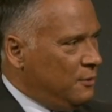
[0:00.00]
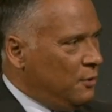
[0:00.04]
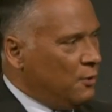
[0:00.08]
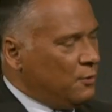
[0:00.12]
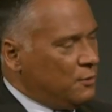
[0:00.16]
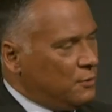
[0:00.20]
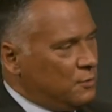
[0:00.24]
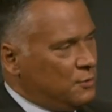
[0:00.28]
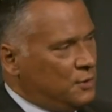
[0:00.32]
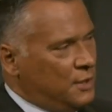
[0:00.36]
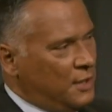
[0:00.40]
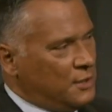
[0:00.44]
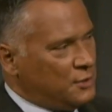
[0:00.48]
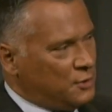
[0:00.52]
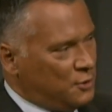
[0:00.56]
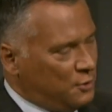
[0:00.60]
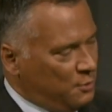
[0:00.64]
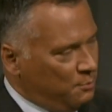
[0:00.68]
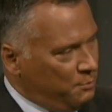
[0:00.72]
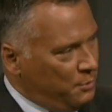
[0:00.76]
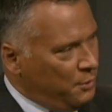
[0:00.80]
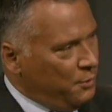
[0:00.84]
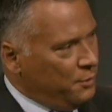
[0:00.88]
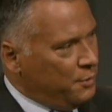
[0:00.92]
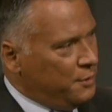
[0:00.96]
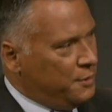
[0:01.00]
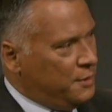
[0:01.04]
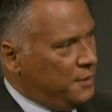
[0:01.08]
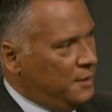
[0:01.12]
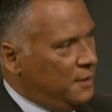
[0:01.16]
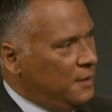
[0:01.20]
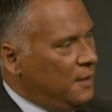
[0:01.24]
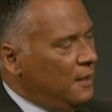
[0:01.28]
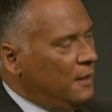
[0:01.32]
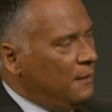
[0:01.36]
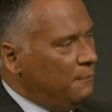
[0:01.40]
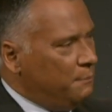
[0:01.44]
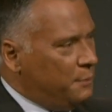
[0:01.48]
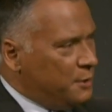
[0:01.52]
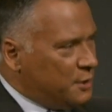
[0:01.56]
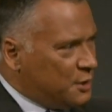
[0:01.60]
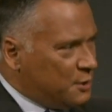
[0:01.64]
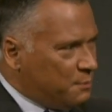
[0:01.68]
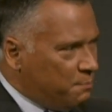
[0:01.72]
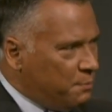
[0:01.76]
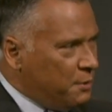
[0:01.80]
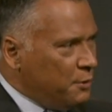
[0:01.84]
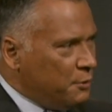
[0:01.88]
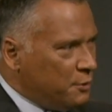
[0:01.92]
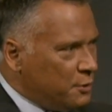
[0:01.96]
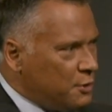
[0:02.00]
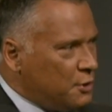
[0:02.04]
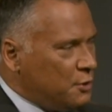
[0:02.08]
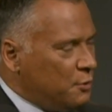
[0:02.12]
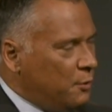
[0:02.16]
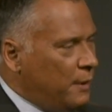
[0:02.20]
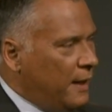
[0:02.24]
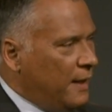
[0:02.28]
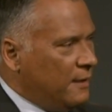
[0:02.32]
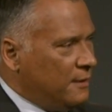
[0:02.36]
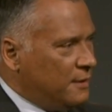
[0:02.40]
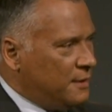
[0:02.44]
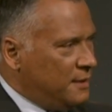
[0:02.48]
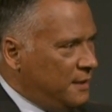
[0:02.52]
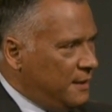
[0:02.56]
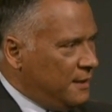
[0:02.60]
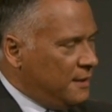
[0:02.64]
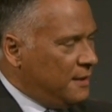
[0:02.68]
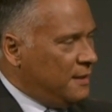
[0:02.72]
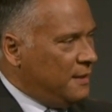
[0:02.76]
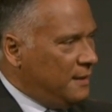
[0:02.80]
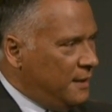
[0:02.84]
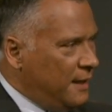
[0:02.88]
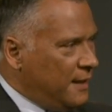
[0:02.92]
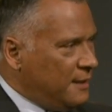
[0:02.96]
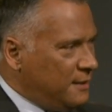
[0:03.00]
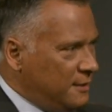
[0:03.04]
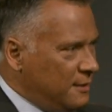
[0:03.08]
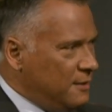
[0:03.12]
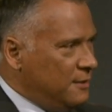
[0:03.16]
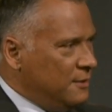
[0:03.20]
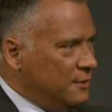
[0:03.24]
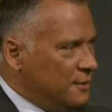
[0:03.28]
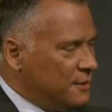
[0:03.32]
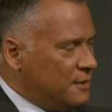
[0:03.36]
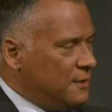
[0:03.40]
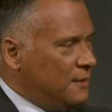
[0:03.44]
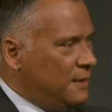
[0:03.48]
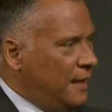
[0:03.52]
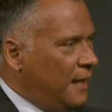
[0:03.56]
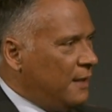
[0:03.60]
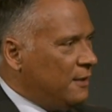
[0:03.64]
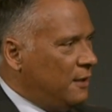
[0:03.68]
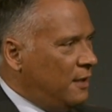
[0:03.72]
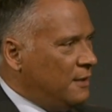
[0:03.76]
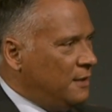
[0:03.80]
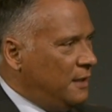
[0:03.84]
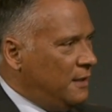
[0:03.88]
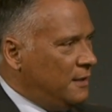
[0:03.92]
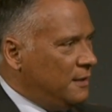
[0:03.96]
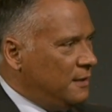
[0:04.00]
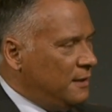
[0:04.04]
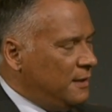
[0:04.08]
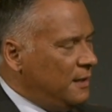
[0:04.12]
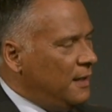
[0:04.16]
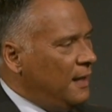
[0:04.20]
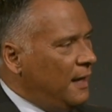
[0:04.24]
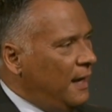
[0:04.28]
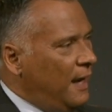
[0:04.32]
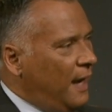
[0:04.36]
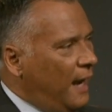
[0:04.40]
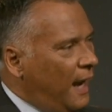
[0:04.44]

not just community, but spirituality and connectedness to that identity.